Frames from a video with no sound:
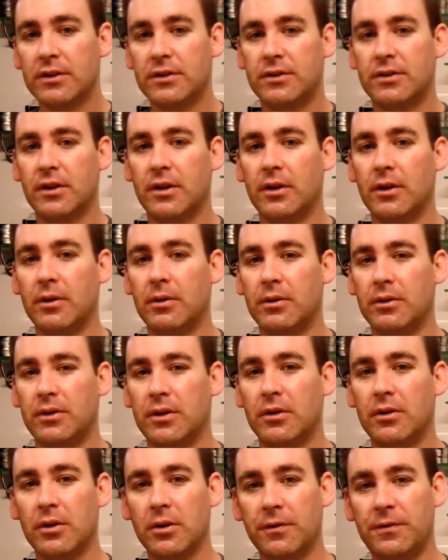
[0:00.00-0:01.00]
So
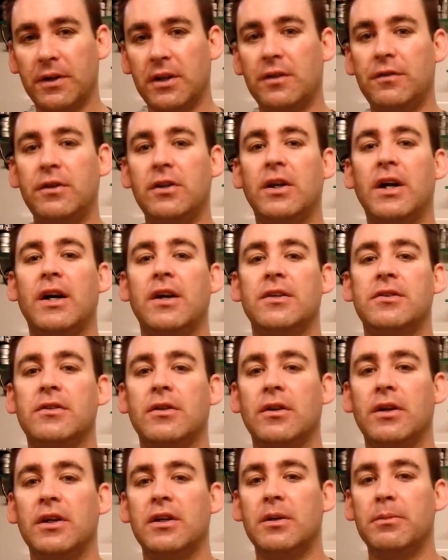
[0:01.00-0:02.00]
don't know if any of you guys
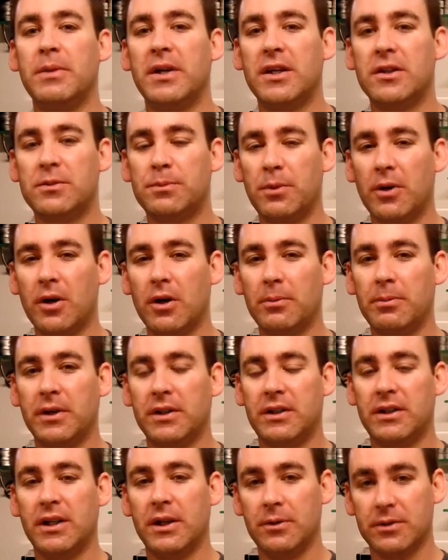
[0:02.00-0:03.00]
are into baseball,
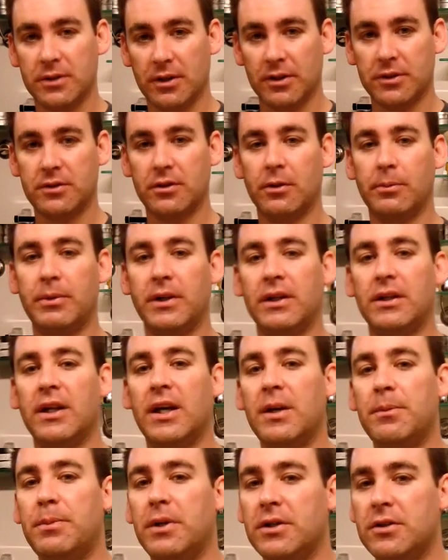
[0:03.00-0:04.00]
but today was also a big
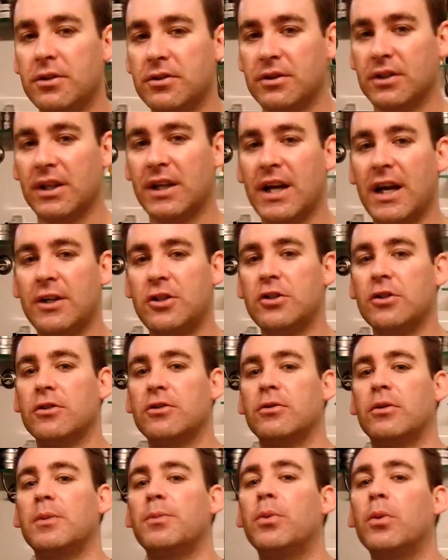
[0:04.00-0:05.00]
day, pitchers and
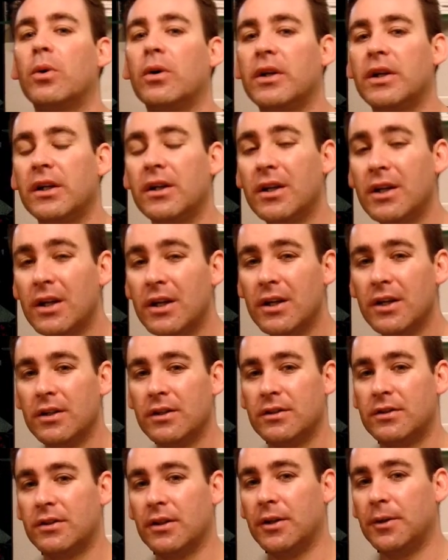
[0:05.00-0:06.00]
catchers reporting.
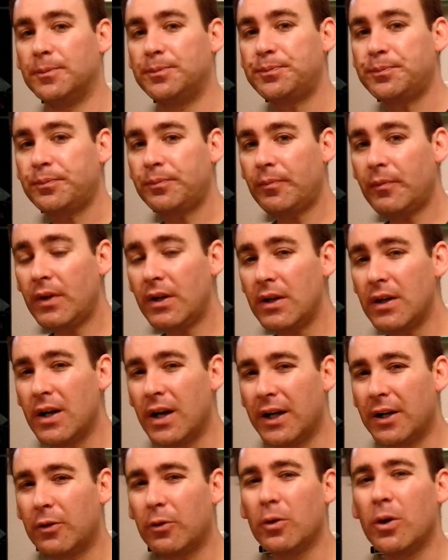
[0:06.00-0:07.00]
So
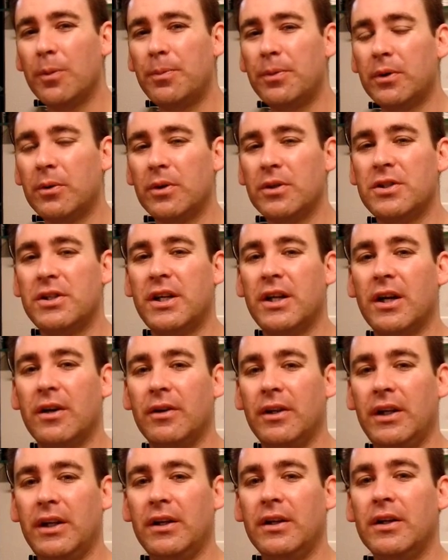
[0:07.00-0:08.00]
I grew up in Orange
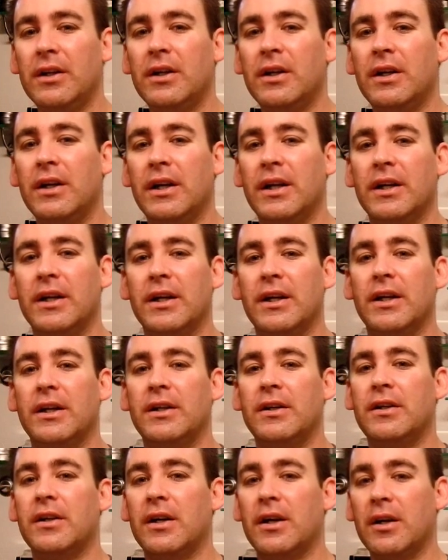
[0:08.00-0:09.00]
County,
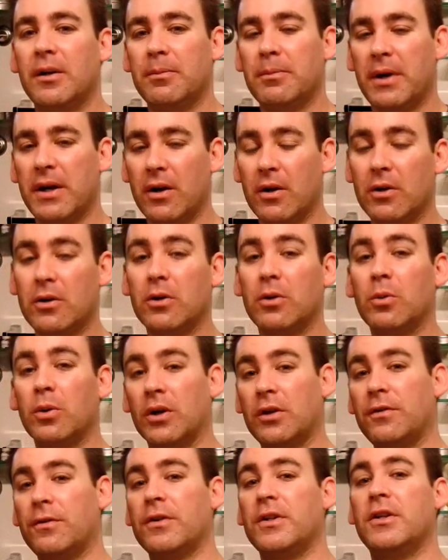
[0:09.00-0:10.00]
and uh, my uncle
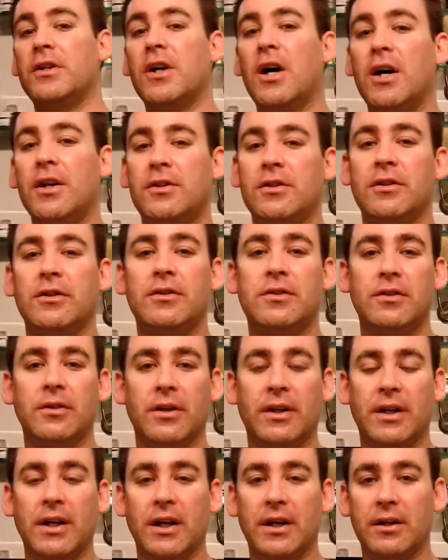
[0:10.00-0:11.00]
worked for the Dodgers,
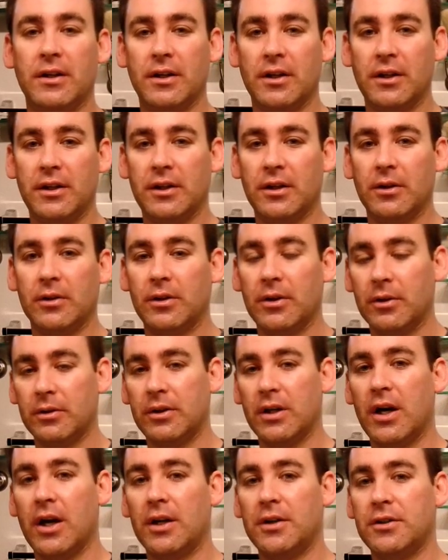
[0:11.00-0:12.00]
so I kind of, you know, go
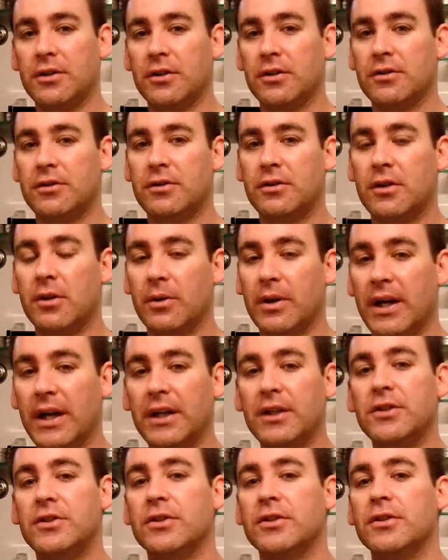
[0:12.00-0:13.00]
Dodgers, go
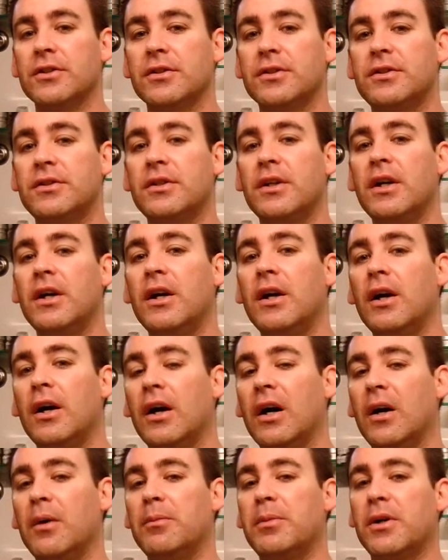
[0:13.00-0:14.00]
Angels,
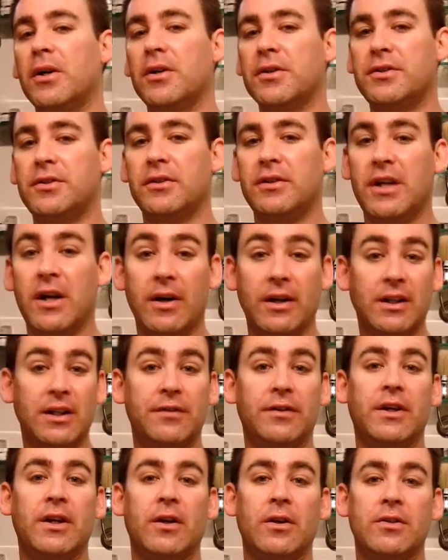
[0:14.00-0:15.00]
um, but also now I
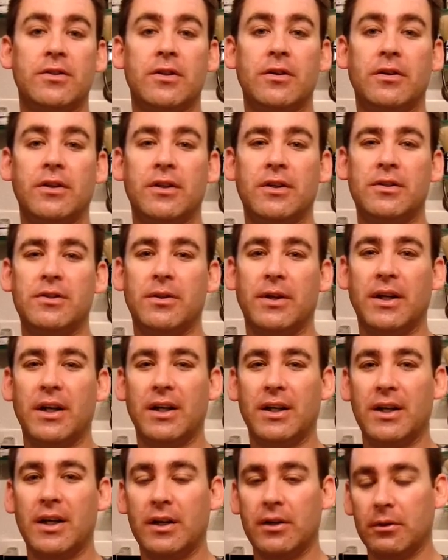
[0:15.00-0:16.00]
live in Arizona, so I got
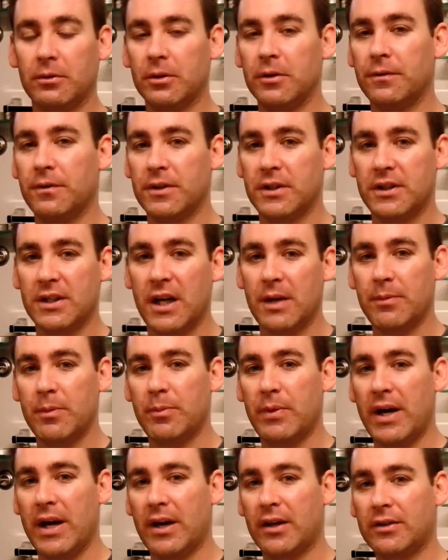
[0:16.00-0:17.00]
to kind of root for the
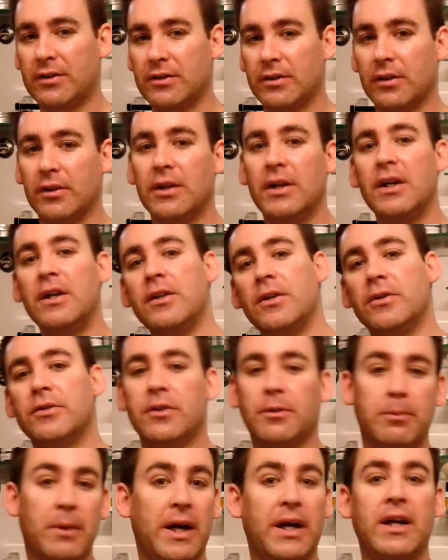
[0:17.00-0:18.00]
Diamondbacks. So those
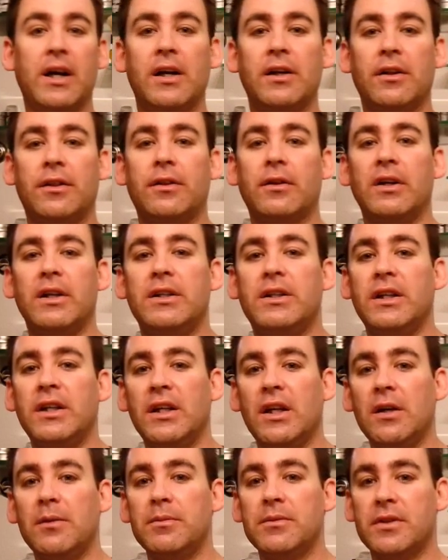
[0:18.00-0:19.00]
are my kind of three
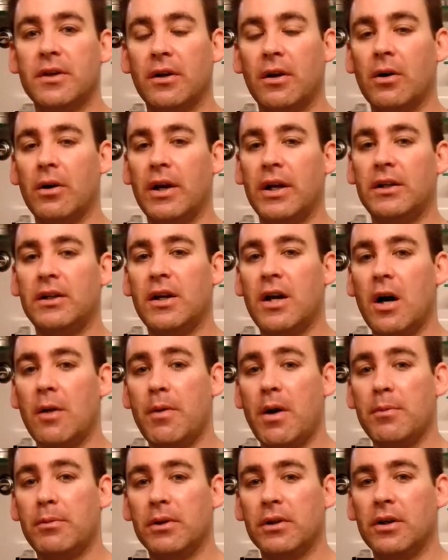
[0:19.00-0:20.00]
teams. Uh, go ahead and
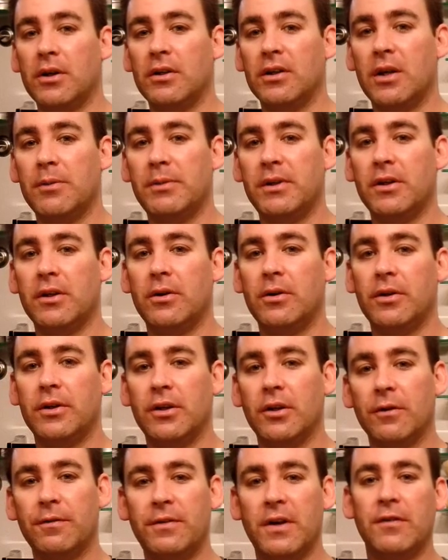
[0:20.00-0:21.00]
comment below. Let me know who
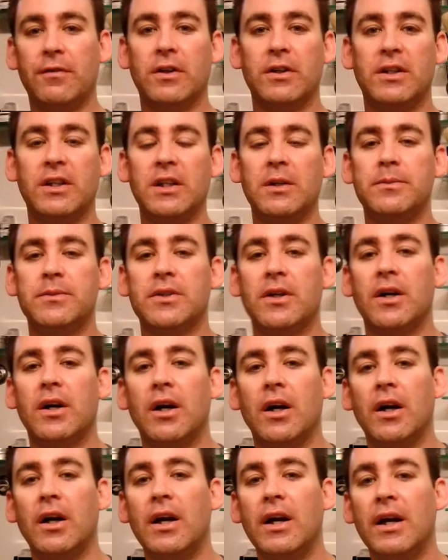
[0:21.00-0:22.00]
your favorite teams
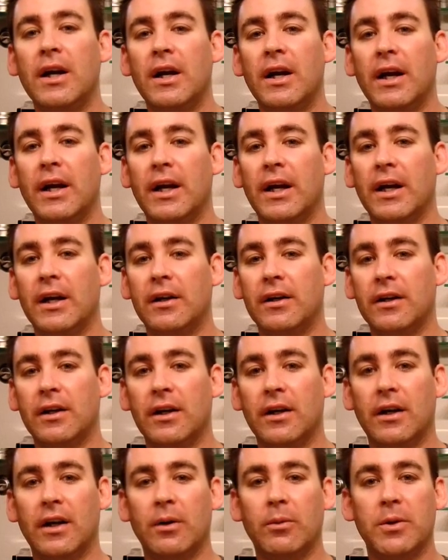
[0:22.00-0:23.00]
are. And
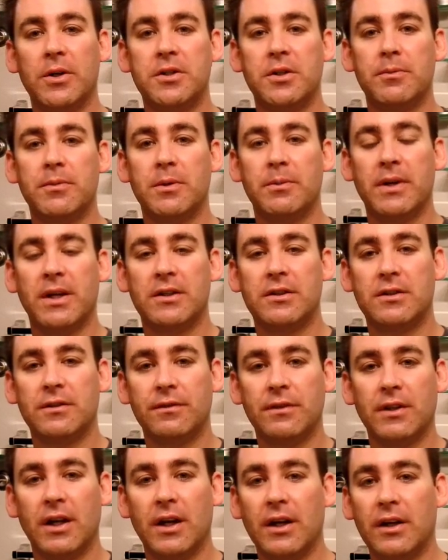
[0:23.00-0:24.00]
uh, I wish them the best
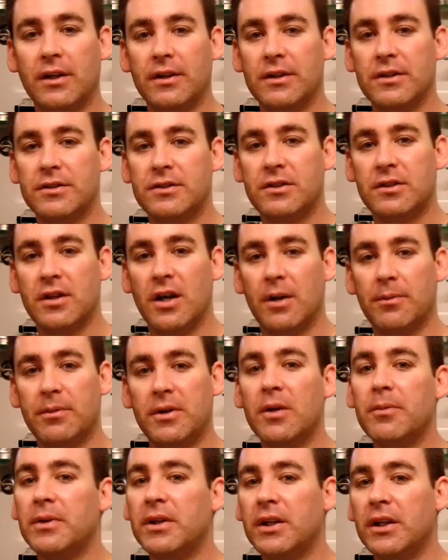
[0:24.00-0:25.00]
of luck this
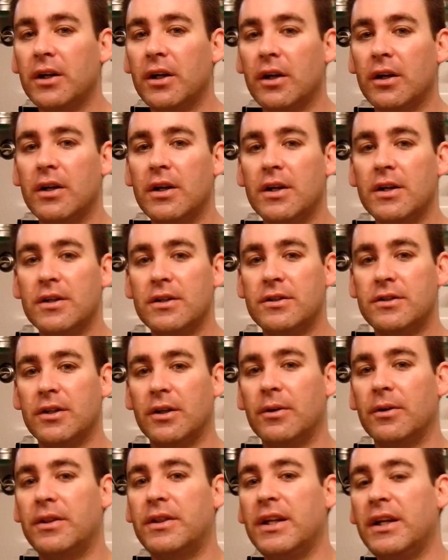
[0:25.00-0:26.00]
upcoming year.
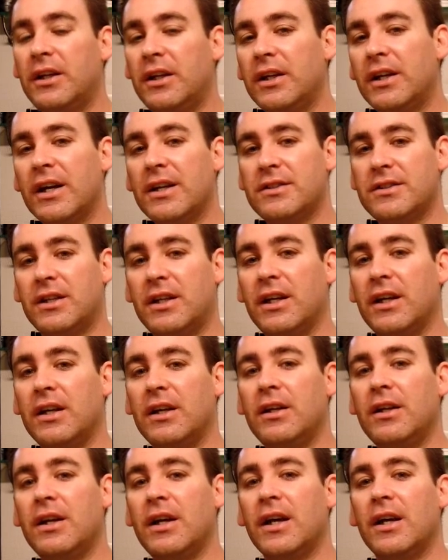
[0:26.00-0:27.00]
So thank you guys
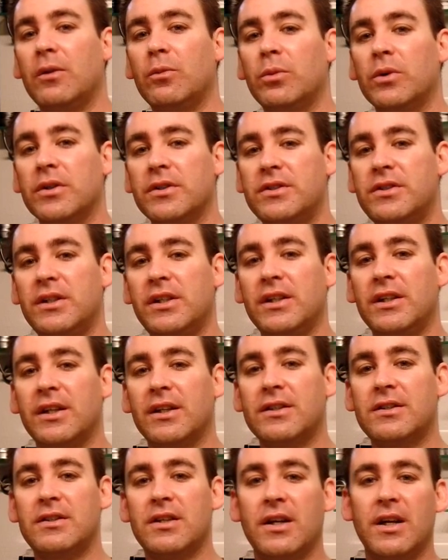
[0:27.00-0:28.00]
again, and we'll see you
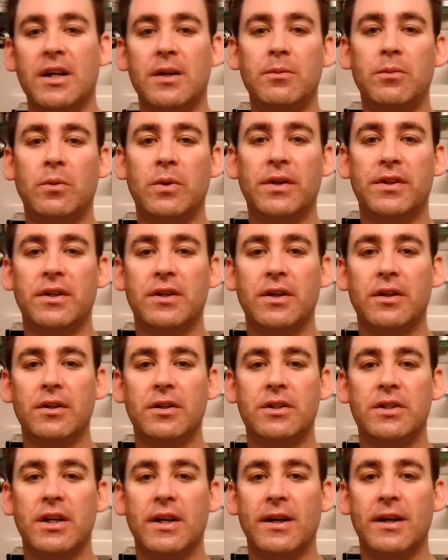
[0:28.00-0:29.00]
next time with
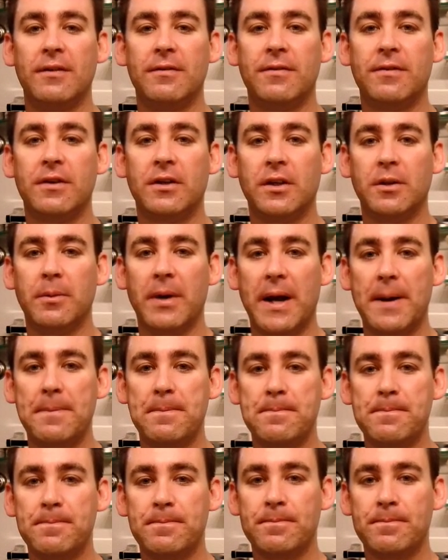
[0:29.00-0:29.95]
another shave. Goodbye.